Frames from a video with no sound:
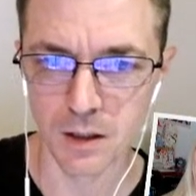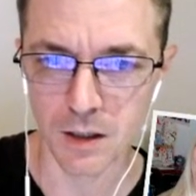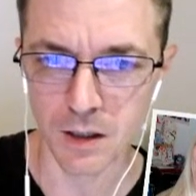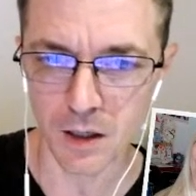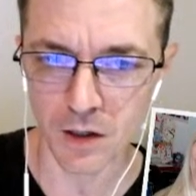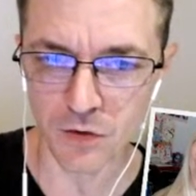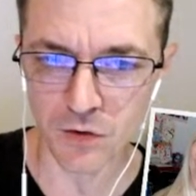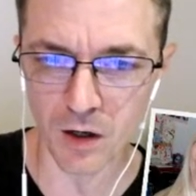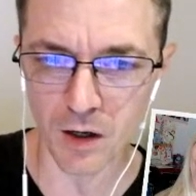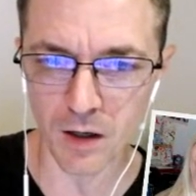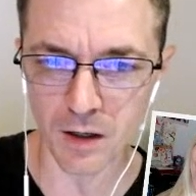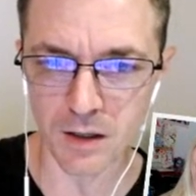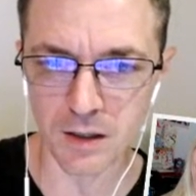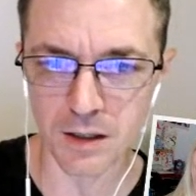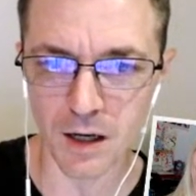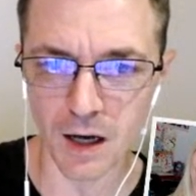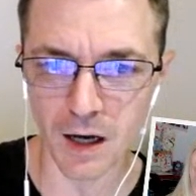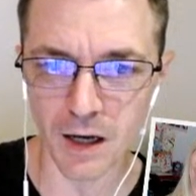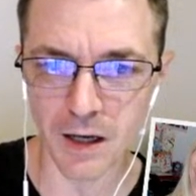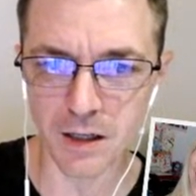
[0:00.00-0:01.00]
He's not
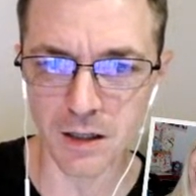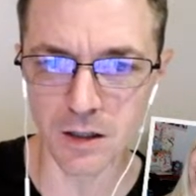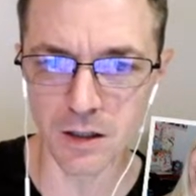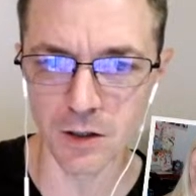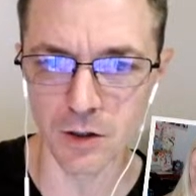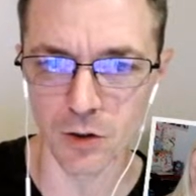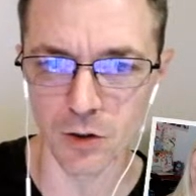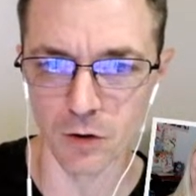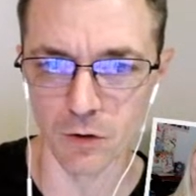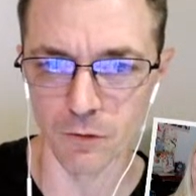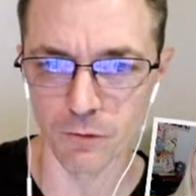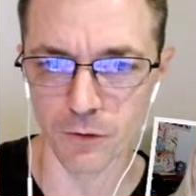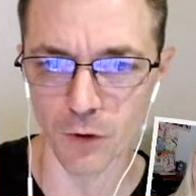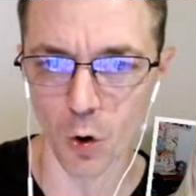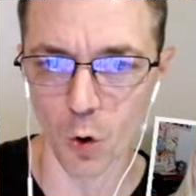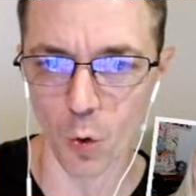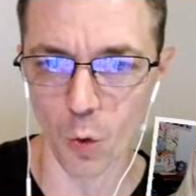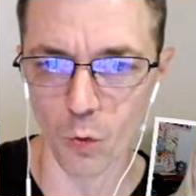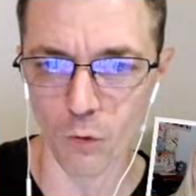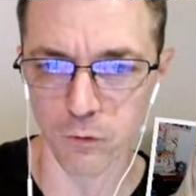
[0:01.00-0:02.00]
kind of
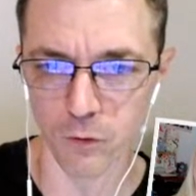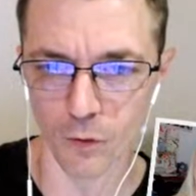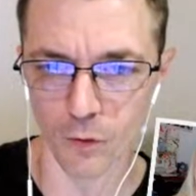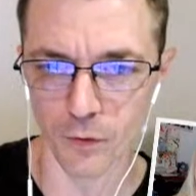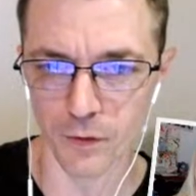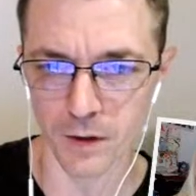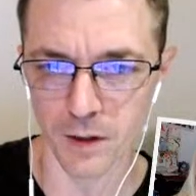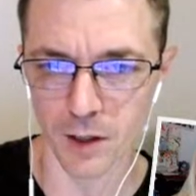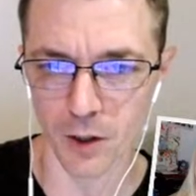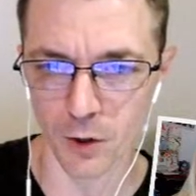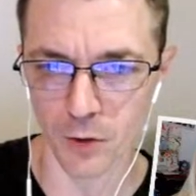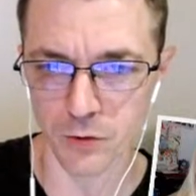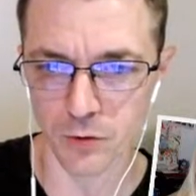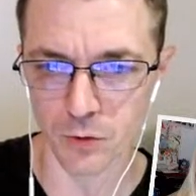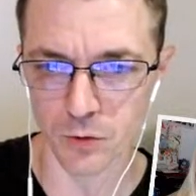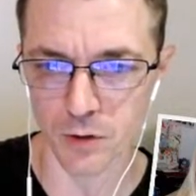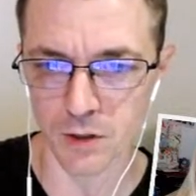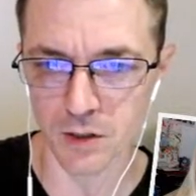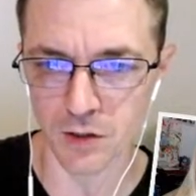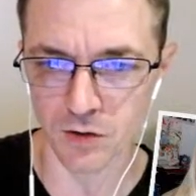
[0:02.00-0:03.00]
over the
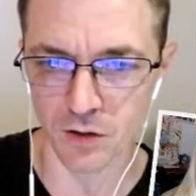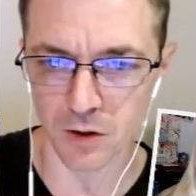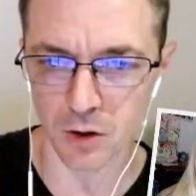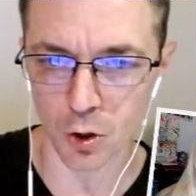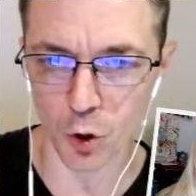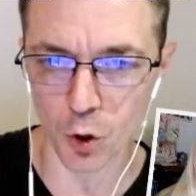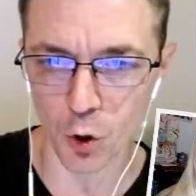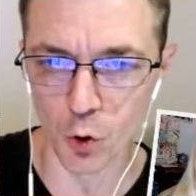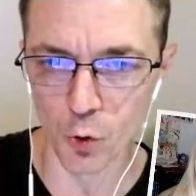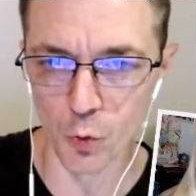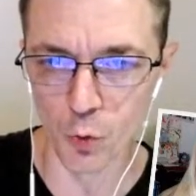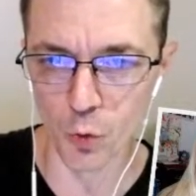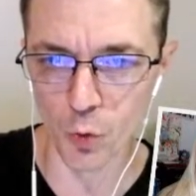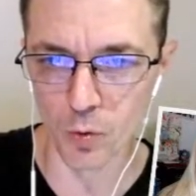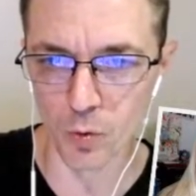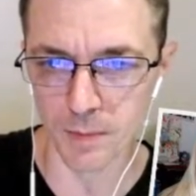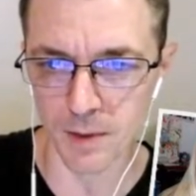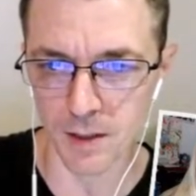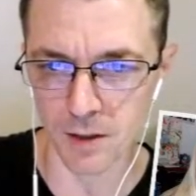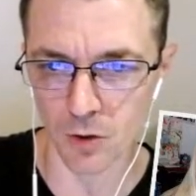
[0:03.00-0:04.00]
character, he's
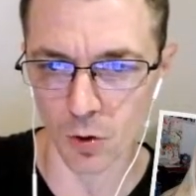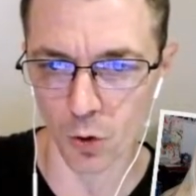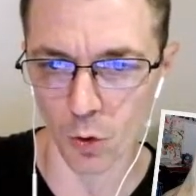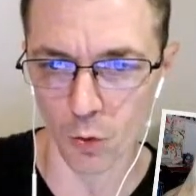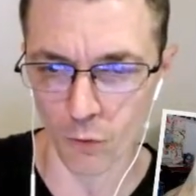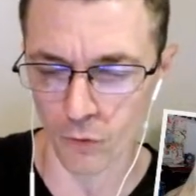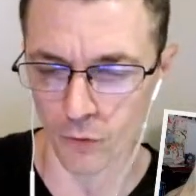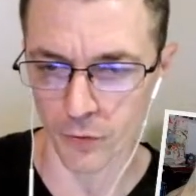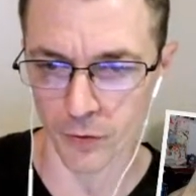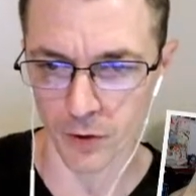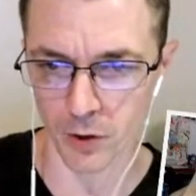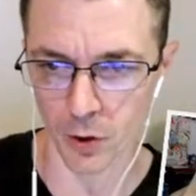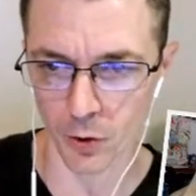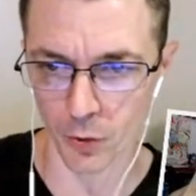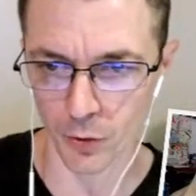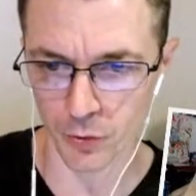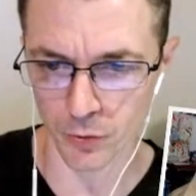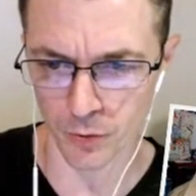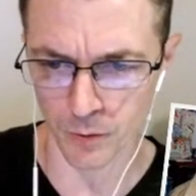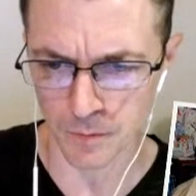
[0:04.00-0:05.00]
looming over the
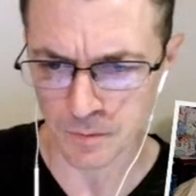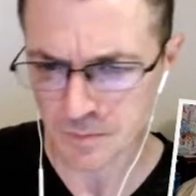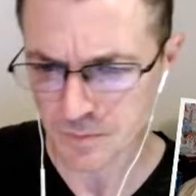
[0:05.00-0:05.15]
character.